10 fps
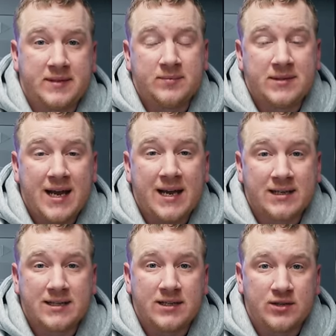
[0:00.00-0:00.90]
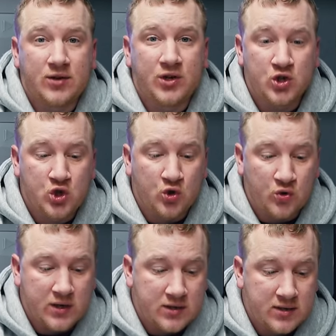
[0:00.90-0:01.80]
some taxes on
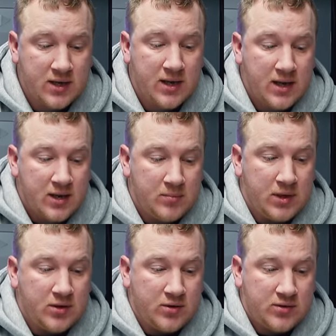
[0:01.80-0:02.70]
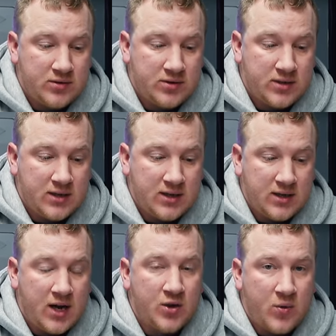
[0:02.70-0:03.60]
insurance, because
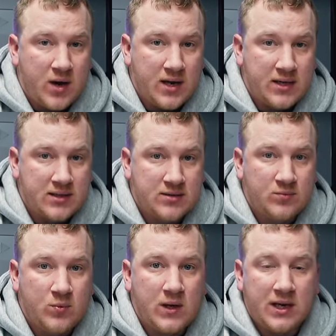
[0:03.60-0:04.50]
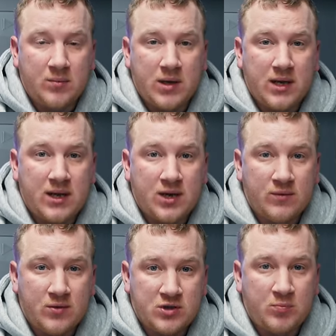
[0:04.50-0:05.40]
otherwise we're going to be in a
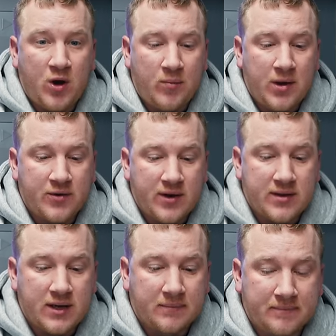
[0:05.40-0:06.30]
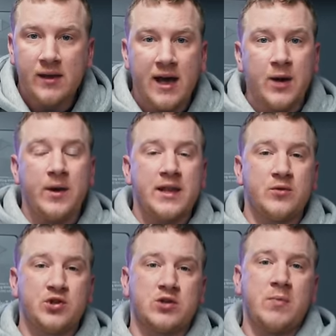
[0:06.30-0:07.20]
real spot of bother, I think. Anyway, that
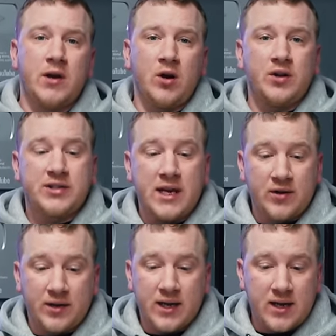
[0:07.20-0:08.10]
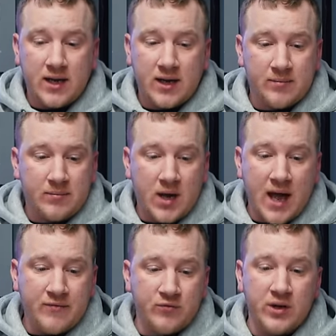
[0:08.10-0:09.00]
was just my hot take on it. I
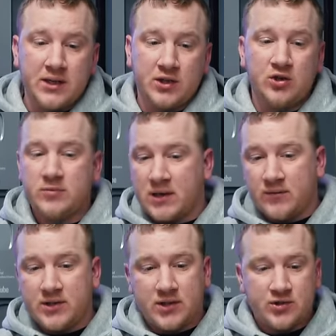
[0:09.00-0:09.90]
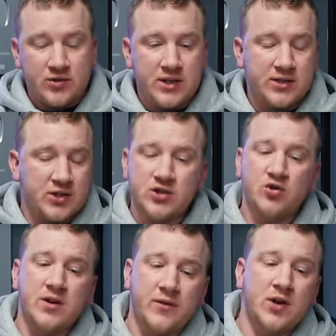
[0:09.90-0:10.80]
haven't really done a huge amount of research on this. I just
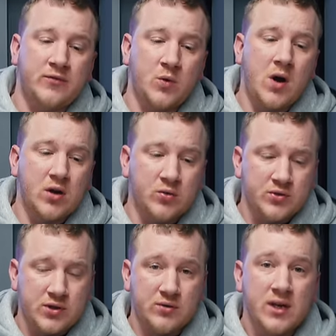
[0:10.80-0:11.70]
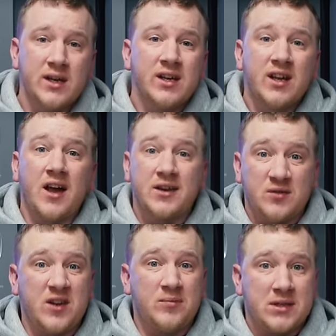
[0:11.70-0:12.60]
tried to find a few articles to kind of
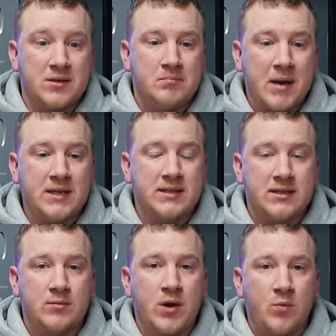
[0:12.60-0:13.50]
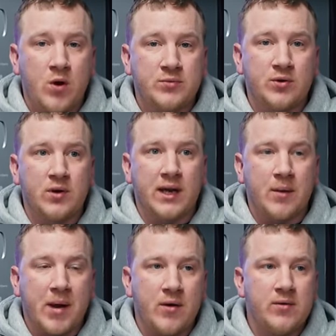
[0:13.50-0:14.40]
give me some basis about what I'm talking
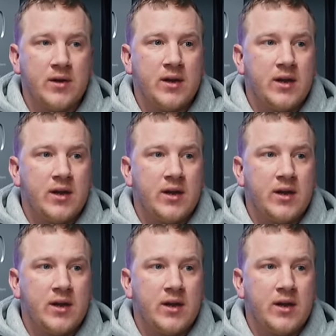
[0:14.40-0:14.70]
about.